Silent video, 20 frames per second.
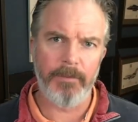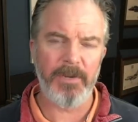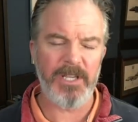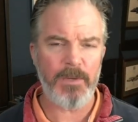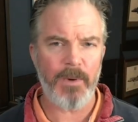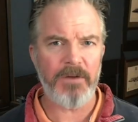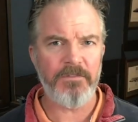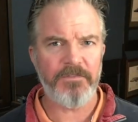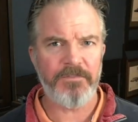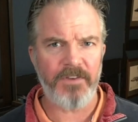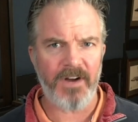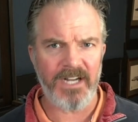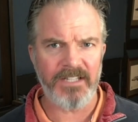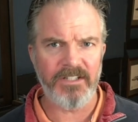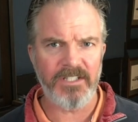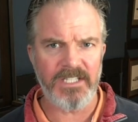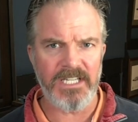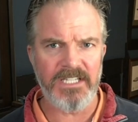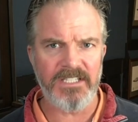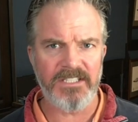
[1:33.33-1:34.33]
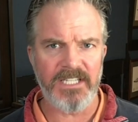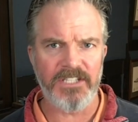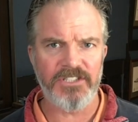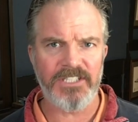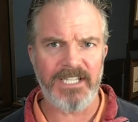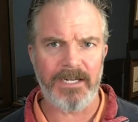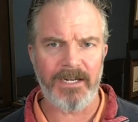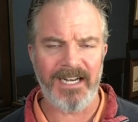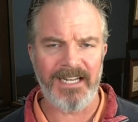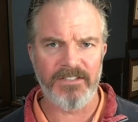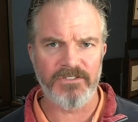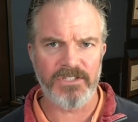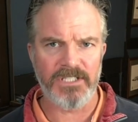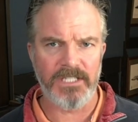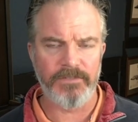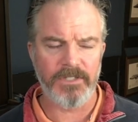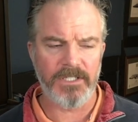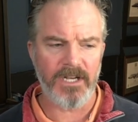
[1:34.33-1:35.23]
But you won't find the DCS Shadowlands server,